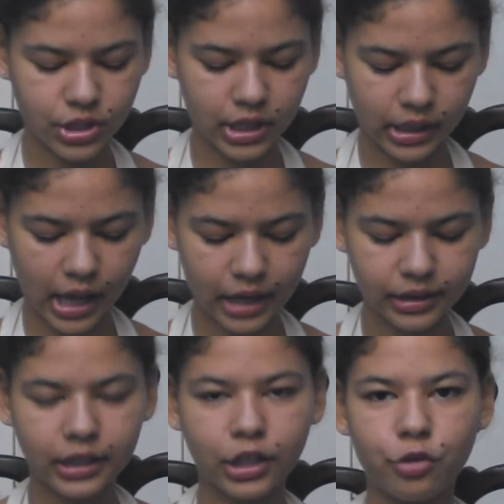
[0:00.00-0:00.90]
did like
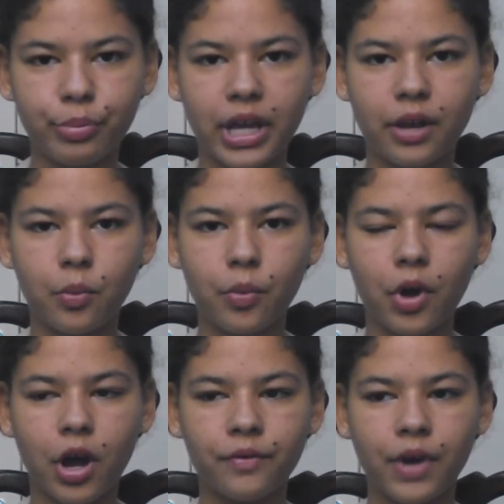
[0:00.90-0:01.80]
the little bit
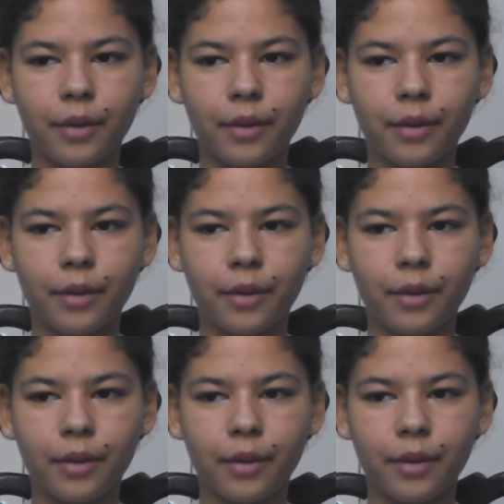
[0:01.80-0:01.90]
of